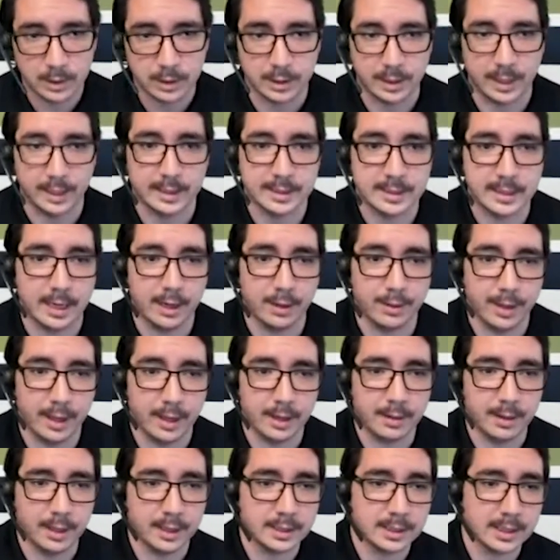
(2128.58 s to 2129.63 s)
So that's
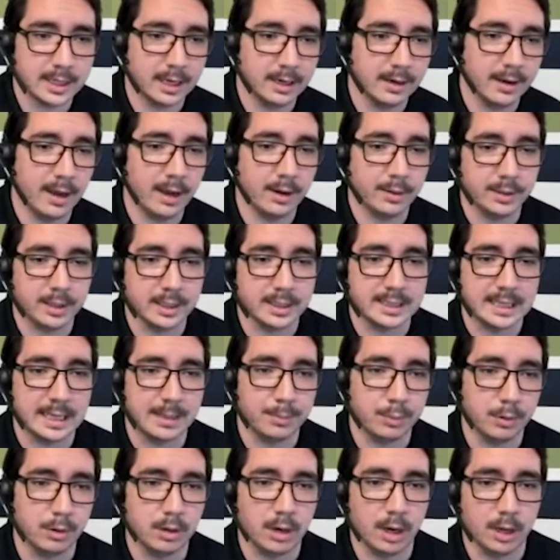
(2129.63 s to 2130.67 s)
kind of how an
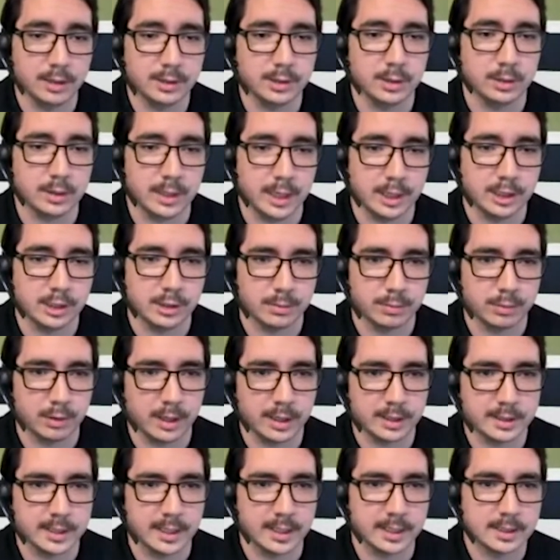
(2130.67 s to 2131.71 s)
example consultation
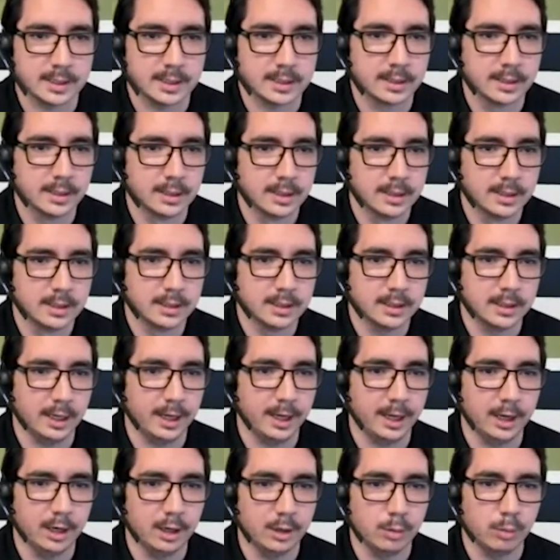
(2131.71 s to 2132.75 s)
process
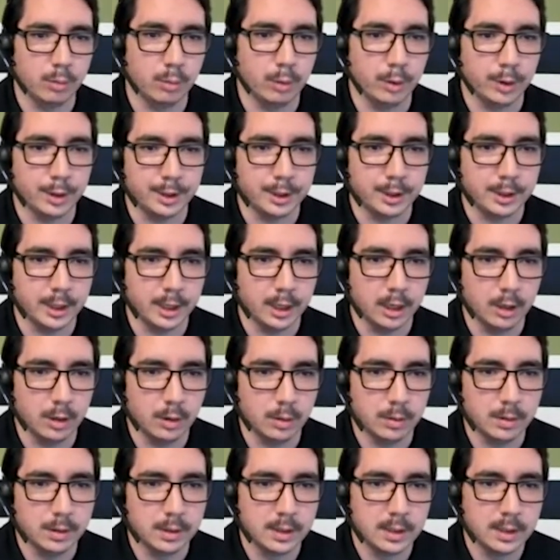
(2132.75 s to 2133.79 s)
would
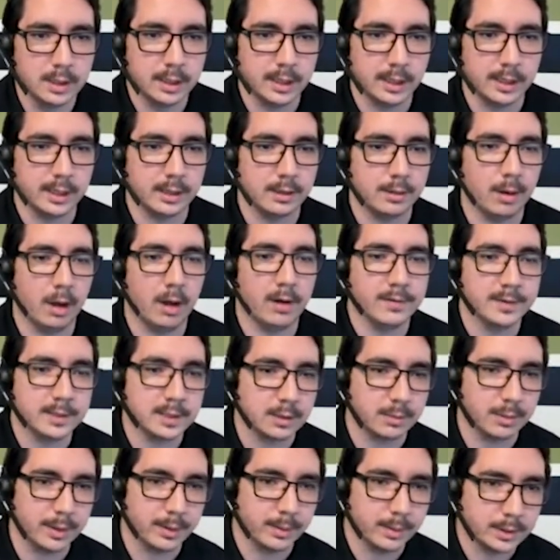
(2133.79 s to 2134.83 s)
go. And
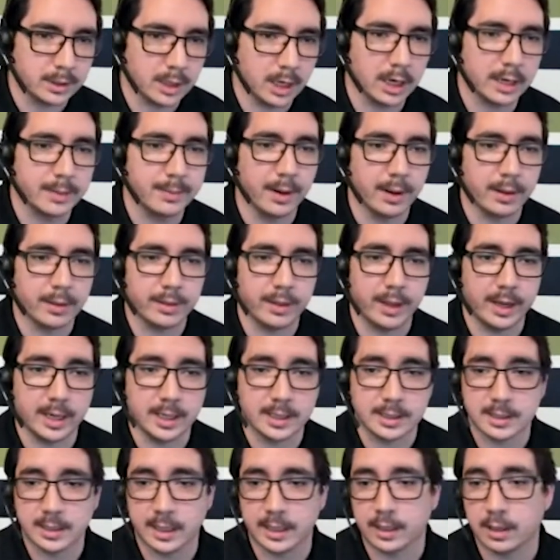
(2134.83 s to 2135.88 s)
obviously we would talk about
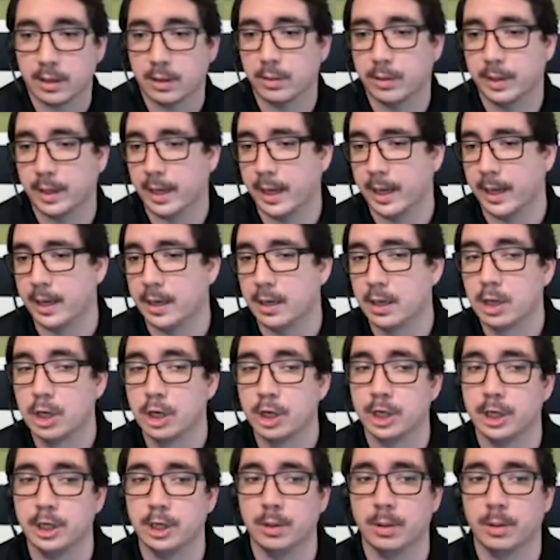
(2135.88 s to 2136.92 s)
things like, okay,
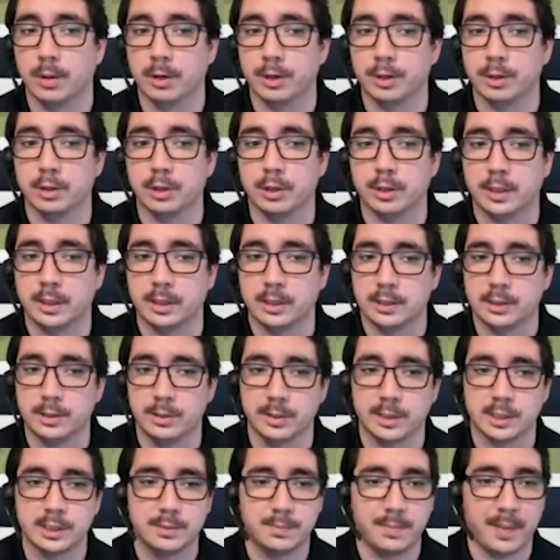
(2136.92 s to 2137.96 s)
are you looking to
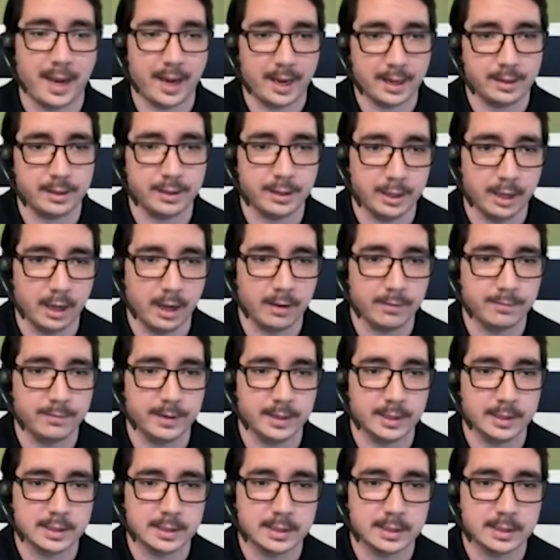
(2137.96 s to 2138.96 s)
expand the office?